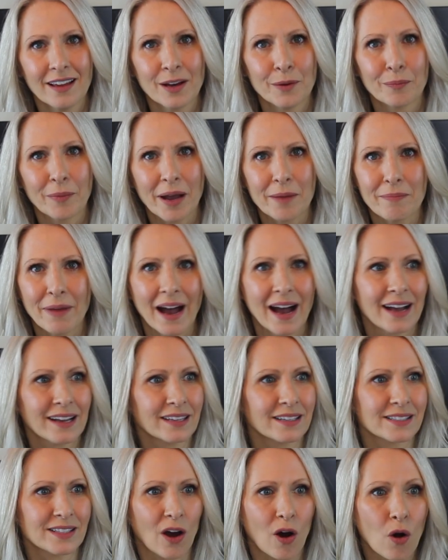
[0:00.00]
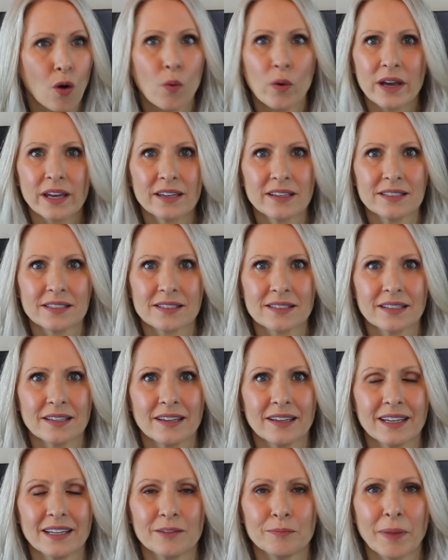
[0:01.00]
My back is always
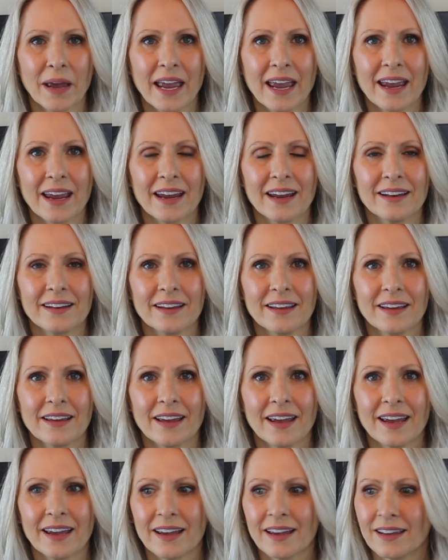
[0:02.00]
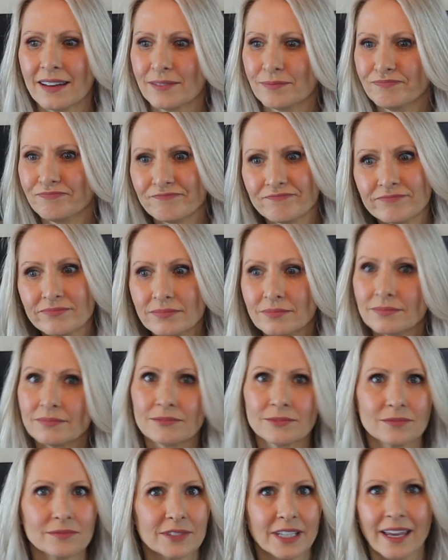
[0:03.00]
in pain, and
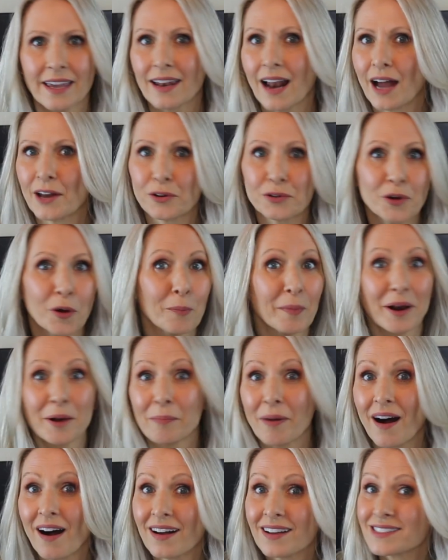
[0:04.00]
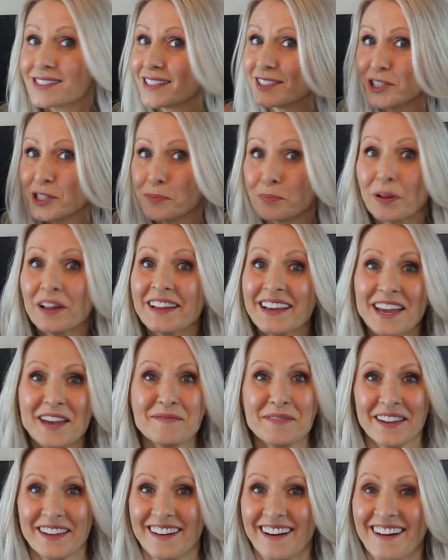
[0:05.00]
again, I don't know, menopause, I just blame
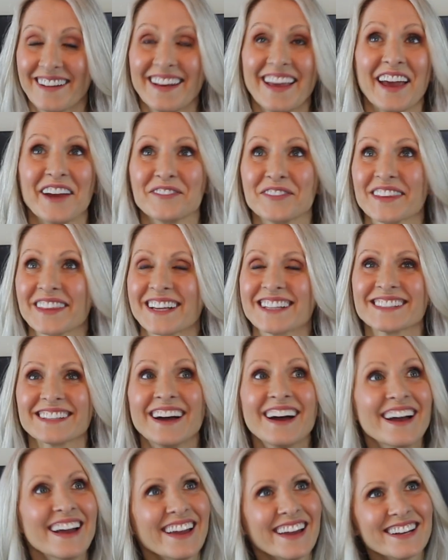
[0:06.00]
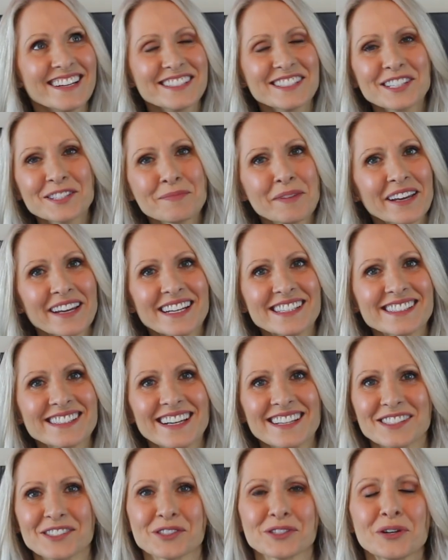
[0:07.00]
it on everything because this doesn't make any
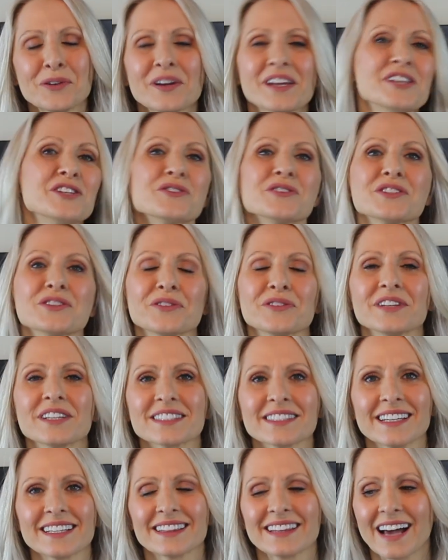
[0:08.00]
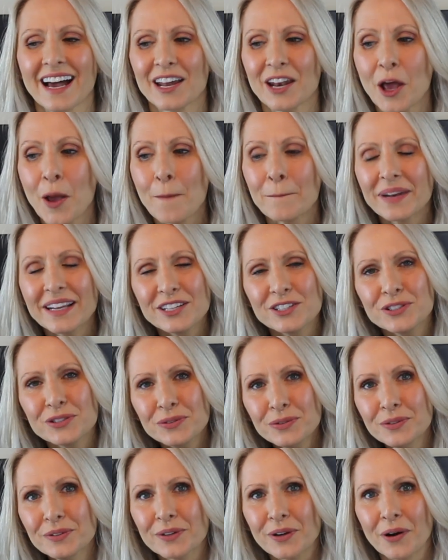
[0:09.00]
sense. There's no injuries or things like that. But I
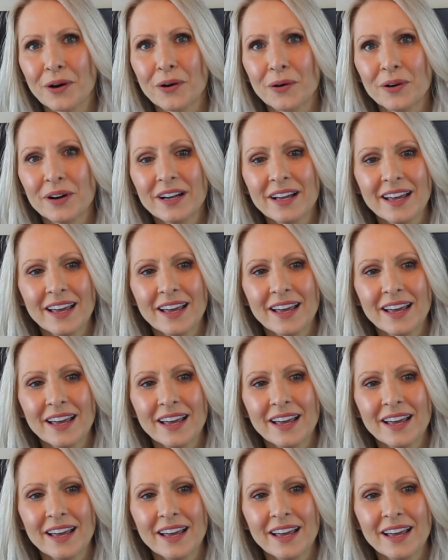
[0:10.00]
do know